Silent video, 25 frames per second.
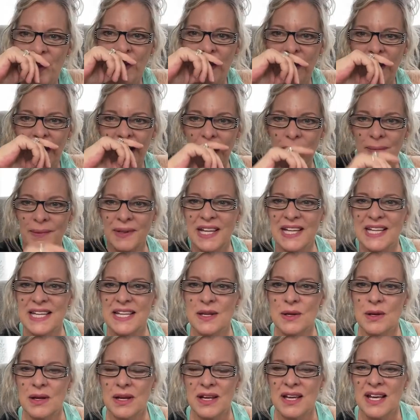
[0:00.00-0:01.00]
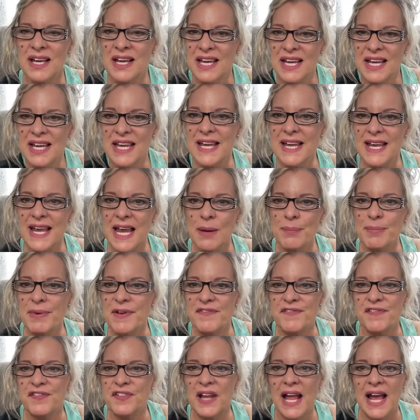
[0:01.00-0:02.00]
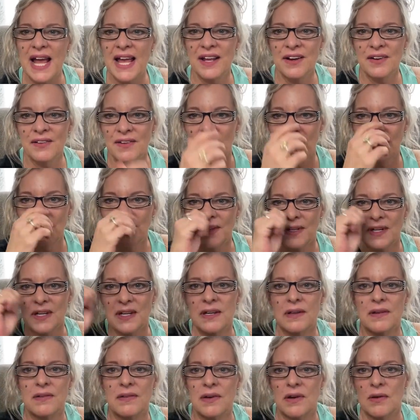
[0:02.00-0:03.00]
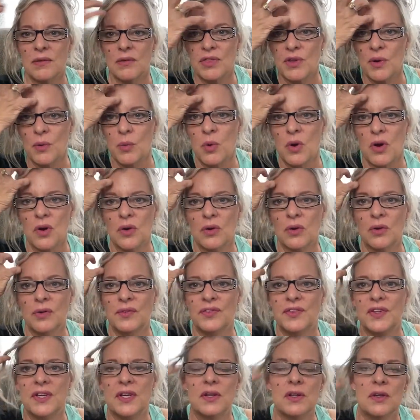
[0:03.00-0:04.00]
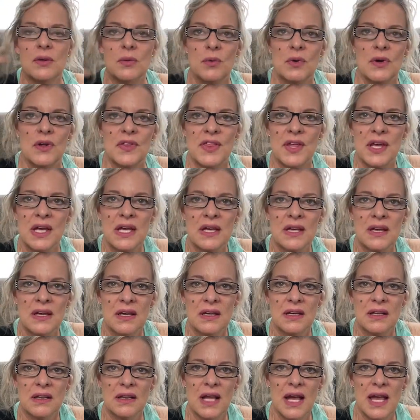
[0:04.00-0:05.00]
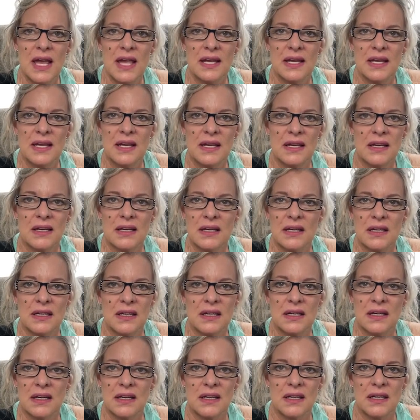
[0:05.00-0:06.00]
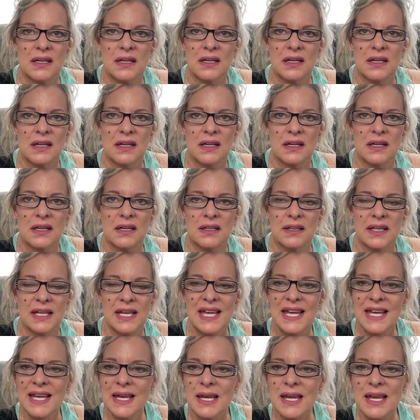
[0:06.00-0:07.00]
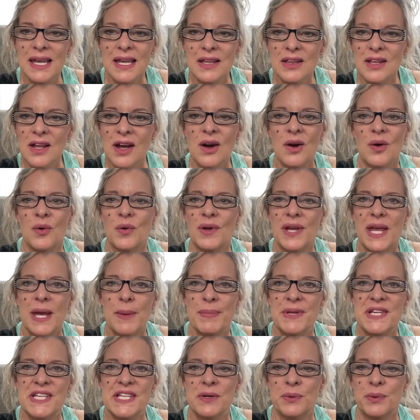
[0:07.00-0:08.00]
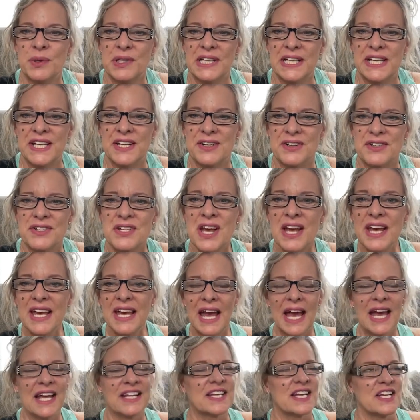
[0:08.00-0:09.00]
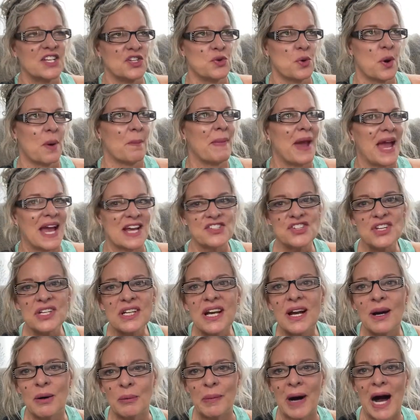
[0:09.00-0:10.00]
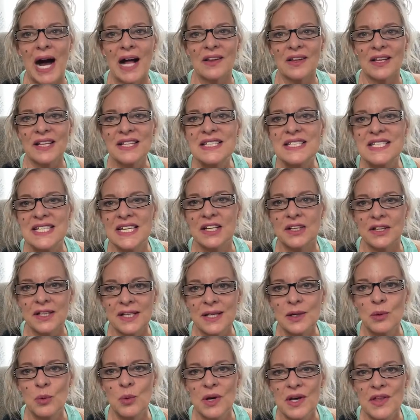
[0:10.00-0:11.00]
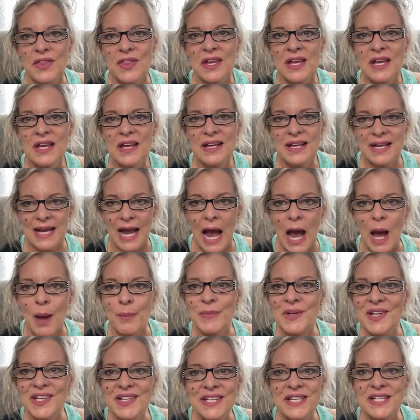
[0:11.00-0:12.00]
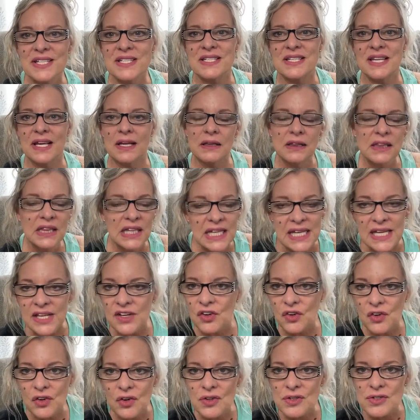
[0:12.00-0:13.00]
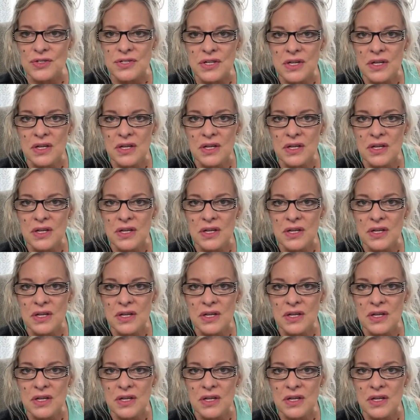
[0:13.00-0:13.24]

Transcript: I'm like, he can't be flying around the world dealing with, like, can't be dealing with leaders. And can you imagine Kamala dealing with communistic leaders?